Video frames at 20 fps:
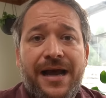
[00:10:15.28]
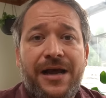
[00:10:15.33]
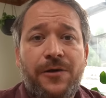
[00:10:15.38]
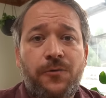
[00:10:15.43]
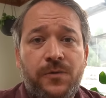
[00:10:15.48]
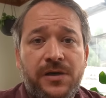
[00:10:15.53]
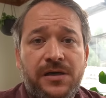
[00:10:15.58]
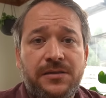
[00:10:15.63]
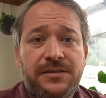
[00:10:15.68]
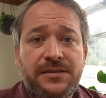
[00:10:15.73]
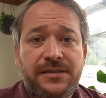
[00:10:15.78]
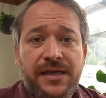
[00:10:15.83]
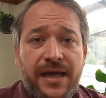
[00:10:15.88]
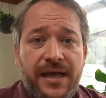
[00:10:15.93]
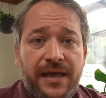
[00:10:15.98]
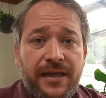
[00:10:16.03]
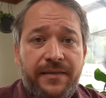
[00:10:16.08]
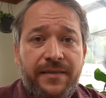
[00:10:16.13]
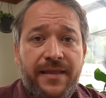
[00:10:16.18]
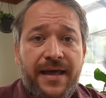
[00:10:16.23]
I will
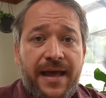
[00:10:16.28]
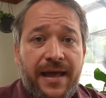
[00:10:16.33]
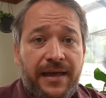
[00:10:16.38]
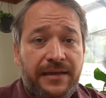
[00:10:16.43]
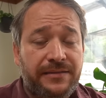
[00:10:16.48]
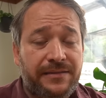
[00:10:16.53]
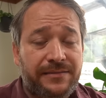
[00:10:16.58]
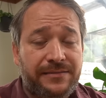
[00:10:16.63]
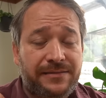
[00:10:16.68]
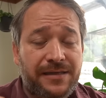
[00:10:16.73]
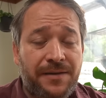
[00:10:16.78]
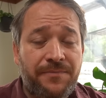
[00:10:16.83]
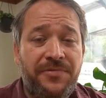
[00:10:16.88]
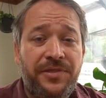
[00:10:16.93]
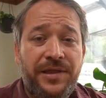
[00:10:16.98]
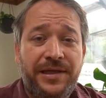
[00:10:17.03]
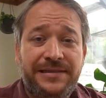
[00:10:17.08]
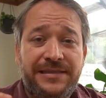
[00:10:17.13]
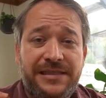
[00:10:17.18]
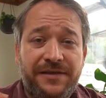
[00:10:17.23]
say that some
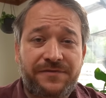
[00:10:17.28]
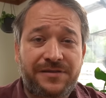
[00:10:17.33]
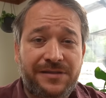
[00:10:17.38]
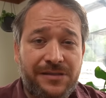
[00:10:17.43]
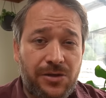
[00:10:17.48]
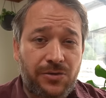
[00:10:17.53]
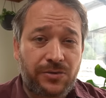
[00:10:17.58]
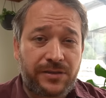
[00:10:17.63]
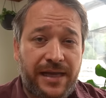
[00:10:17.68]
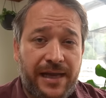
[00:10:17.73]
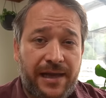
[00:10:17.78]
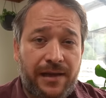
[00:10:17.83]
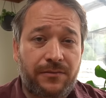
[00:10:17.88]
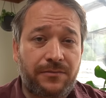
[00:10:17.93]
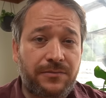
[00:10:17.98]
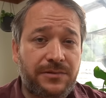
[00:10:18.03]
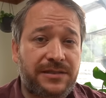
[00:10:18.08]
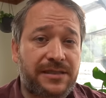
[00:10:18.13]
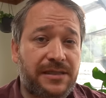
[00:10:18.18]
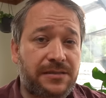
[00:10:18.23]
things have slowed
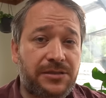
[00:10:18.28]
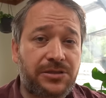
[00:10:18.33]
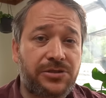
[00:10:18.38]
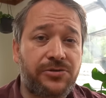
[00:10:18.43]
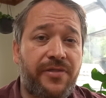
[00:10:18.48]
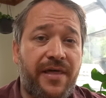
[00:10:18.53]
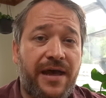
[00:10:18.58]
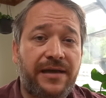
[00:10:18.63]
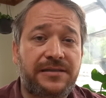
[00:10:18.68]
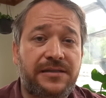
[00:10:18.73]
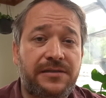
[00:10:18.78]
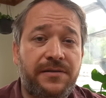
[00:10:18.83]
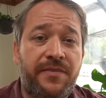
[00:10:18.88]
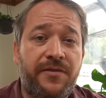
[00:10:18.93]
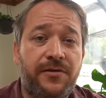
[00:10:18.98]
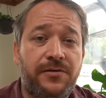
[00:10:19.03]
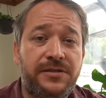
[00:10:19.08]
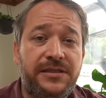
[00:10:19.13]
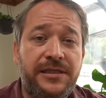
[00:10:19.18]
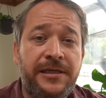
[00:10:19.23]
down since
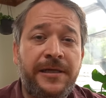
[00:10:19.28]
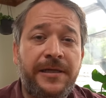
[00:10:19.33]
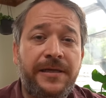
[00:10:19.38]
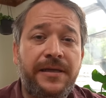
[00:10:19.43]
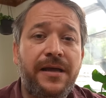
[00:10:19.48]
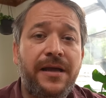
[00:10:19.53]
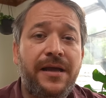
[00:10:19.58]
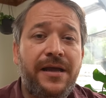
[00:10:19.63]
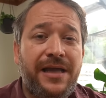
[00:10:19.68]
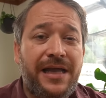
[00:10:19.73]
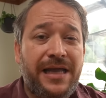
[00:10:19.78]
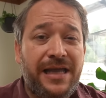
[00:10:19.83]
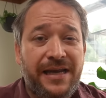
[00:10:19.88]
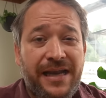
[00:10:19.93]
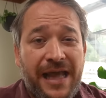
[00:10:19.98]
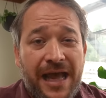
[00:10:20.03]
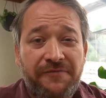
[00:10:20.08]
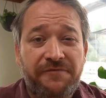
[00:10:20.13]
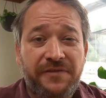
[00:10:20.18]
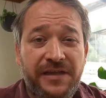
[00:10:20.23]
2013
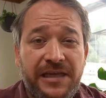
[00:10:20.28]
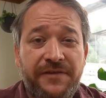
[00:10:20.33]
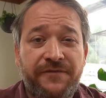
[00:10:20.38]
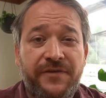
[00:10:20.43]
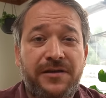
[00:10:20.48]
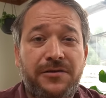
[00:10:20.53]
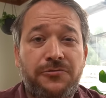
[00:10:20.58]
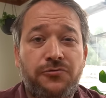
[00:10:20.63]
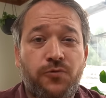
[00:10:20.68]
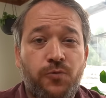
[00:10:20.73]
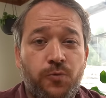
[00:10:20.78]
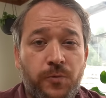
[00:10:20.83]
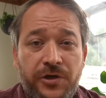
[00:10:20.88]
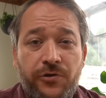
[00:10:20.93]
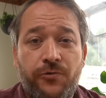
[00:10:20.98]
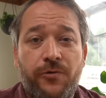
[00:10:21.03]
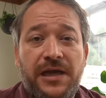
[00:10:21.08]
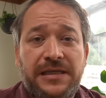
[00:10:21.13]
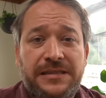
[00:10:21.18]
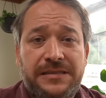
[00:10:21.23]
and have even
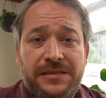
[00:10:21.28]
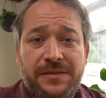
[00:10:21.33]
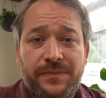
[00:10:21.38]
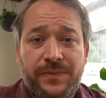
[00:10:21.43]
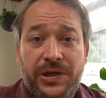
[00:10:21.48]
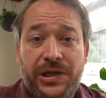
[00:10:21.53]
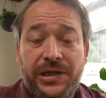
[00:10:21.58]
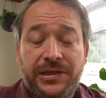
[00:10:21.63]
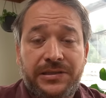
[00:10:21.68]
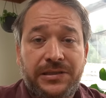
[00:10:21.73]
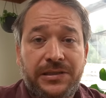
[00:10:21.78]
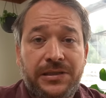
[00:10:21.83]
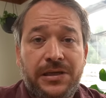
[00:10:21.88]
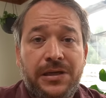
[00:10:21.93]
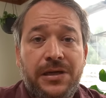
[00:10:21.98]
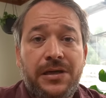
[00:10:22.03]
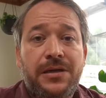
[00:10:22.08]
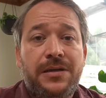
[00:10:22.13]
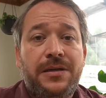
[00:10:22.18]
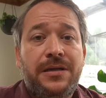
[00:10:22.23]
regressed a bit.
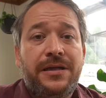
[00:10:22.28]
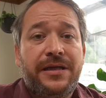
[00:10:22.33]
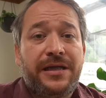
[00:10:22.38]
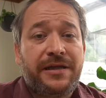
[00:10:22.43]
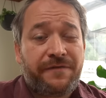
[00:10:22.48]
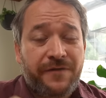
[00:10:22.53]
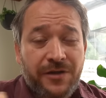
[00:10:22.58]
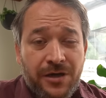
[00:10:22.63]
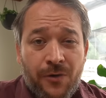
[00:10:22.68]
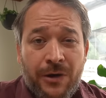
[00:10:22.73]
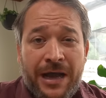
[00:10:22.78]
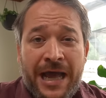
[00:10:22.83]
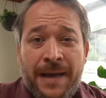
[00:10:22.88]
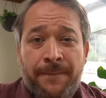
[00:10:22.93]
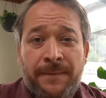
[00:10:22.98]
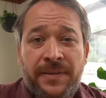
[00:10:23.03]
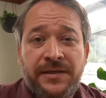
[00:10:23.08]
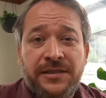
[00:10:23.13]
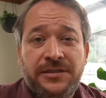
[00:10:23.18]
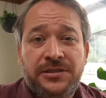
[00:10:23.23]
If you know what
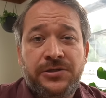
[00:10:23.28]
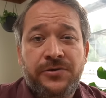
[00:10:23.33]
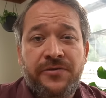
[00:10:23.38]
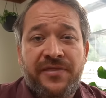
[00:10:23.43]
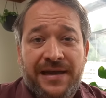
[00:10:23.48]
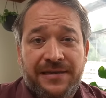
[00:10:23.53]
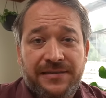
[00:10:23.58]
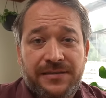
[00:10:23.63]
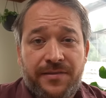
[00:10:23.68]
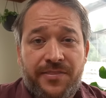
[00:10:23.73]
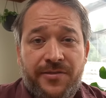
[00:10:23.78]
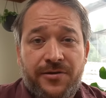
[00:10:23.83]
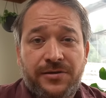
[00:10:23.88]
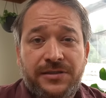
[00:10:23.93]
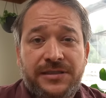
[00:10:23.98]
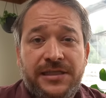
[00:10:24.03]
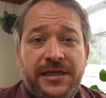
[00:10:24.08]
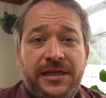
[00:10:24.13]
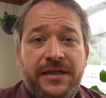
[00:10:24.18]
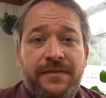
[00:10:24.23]
happened in
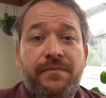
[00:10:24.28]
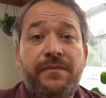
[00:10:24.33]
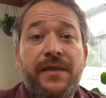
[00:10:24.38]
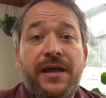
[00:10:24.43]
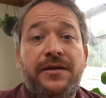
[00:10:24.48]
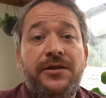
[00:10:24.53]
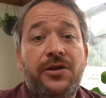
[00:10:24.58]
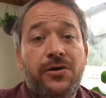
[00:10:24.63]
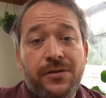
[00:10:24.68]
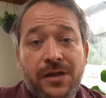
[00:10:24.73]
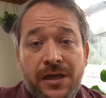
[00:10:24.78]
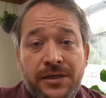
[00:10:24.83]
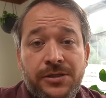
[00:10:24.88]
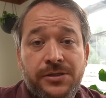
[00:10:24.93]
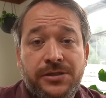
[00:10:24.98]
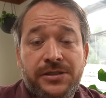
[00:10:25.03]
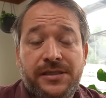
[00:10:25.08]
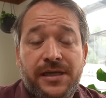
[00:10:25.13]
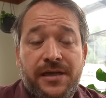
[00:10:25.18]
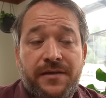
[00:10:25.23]
2013, then you'll
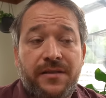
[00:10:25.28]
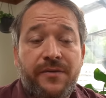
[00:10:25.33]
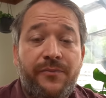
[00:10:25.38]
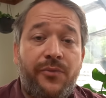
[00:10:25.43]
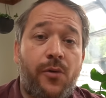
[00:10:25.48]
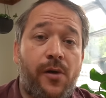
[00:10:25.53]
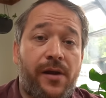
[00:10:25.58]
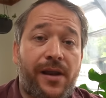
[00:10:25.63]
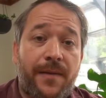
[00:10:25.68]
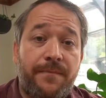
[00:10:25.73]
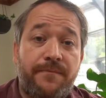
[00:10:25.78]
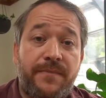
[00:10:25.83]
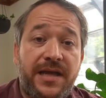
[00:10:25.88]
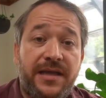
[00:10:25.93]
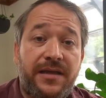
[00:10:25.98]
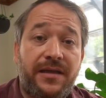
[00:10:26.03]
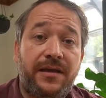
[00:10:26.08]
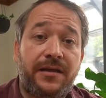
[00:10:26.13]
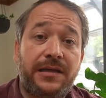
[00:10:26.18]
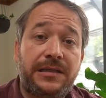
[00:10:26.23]
understand the point I'm
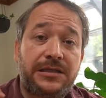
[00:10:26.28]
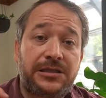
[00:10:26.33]
making.